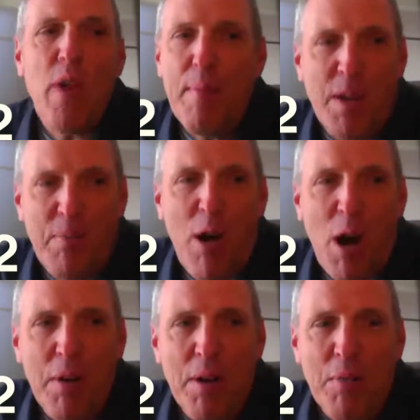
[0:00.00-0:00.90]

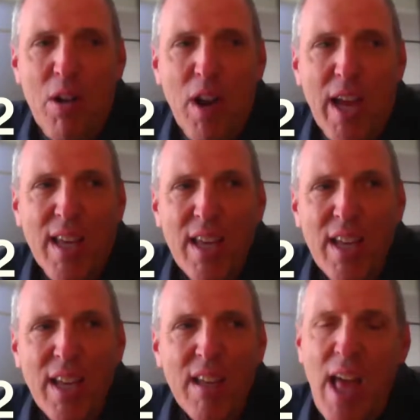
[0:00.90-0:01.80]
department were going like,
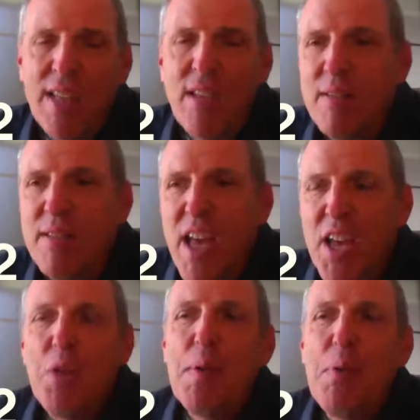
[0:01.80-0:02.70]
"That's a,"
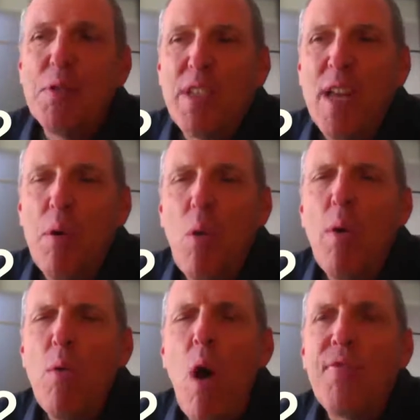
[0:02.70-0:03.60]
people would say to me, "Well, we
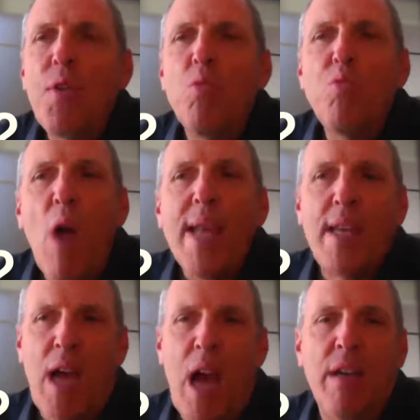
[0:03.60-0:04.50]
want the right
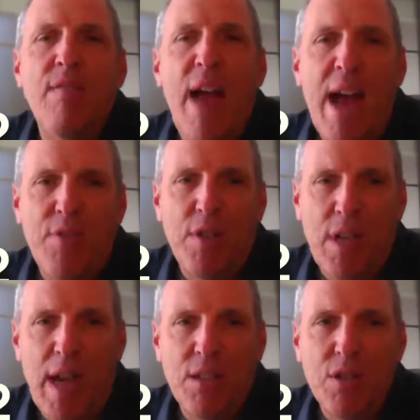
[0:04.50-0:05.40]
kind of
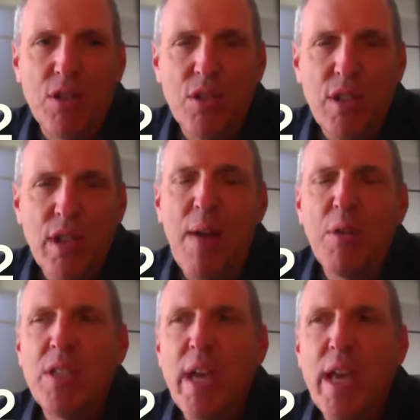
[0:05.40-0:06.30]
advertiser." And I
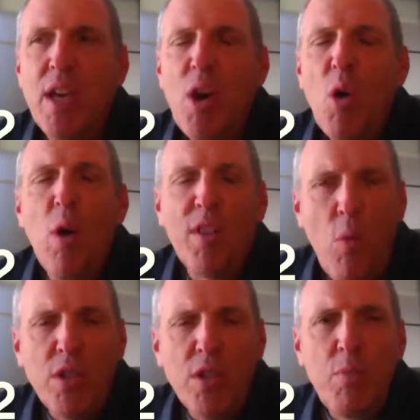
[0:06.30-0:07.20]
would say, "What, the
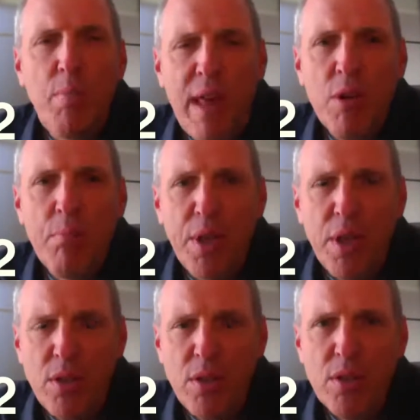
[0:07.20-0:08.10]
ones who pay their bills?"